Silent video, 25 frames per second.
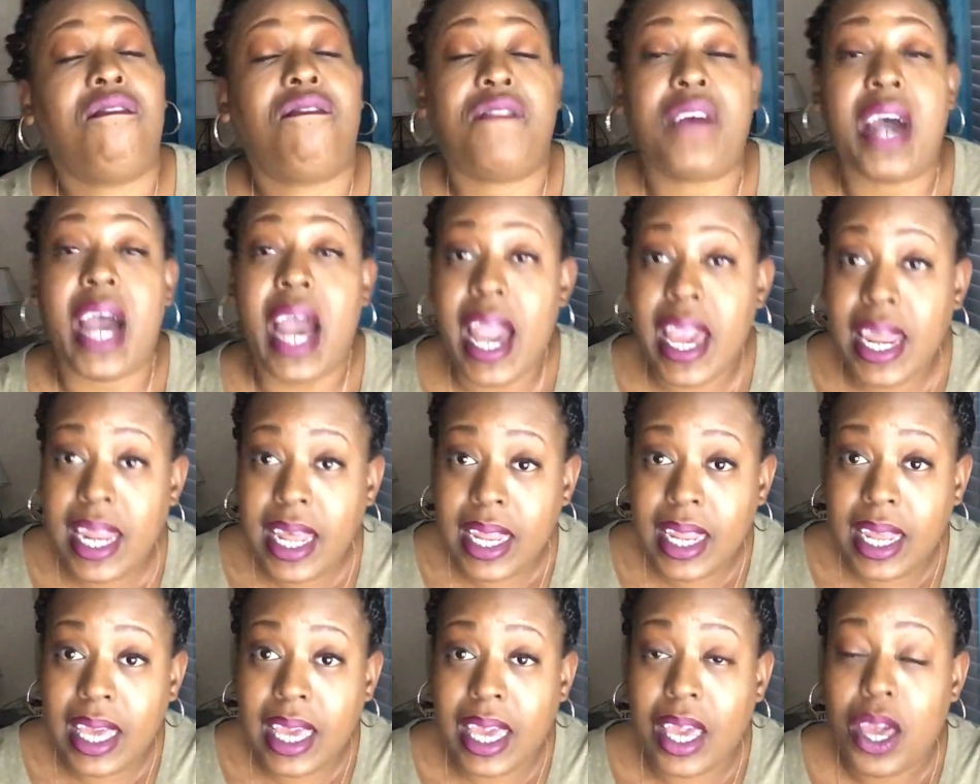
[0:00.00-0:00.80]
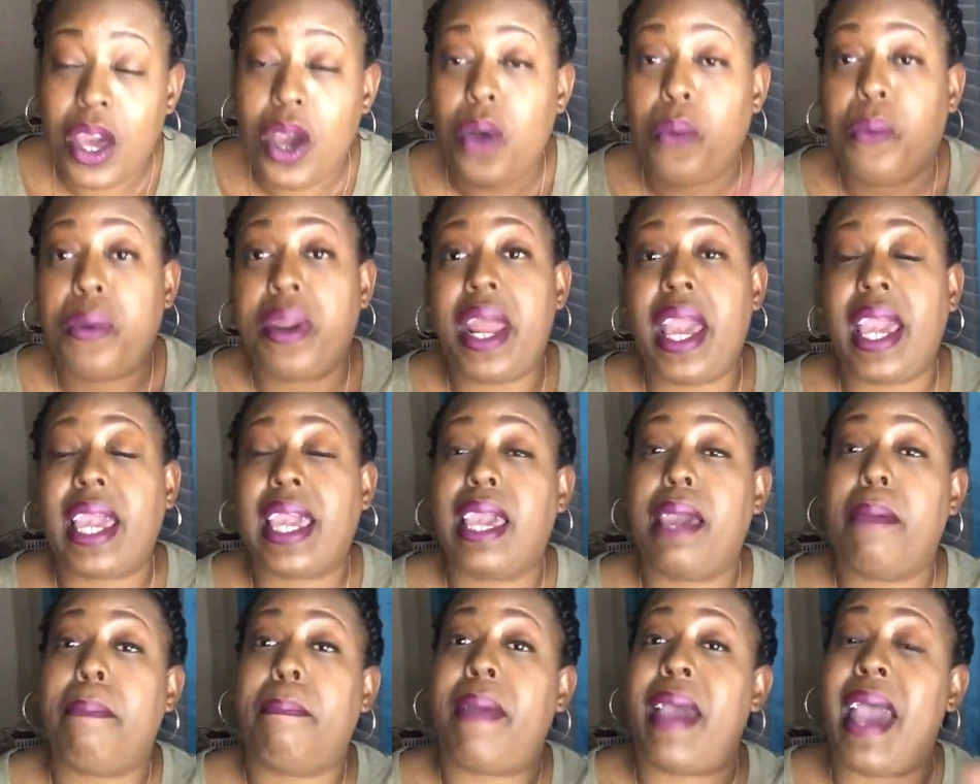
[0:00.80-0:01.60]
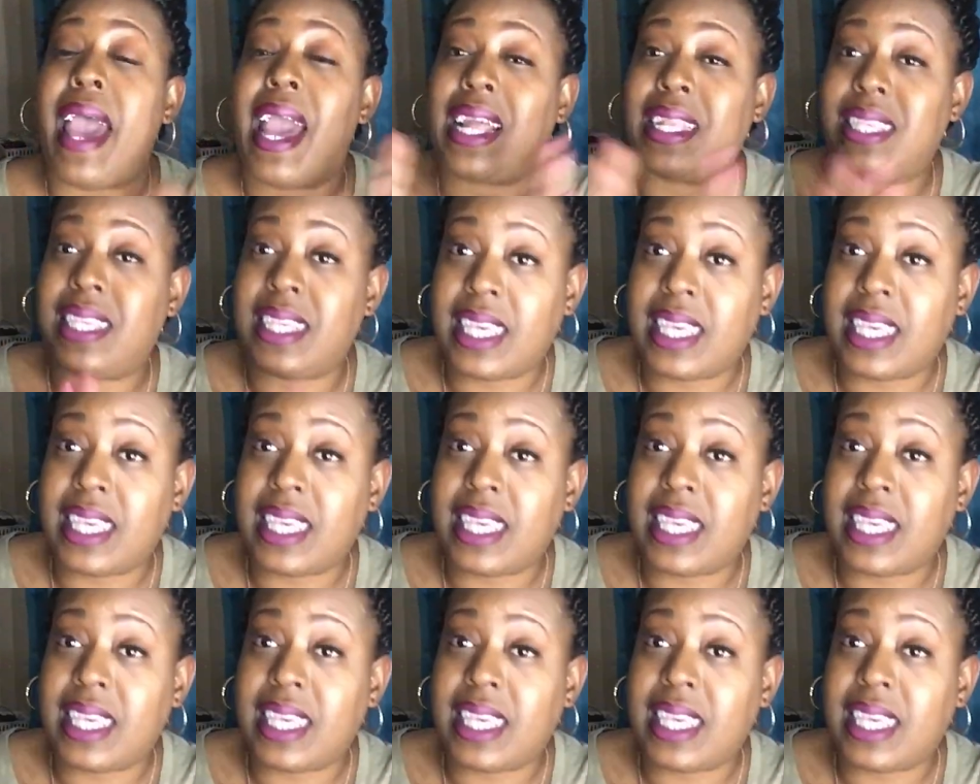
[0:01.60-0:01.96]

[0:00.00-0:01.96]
Finally, when they get back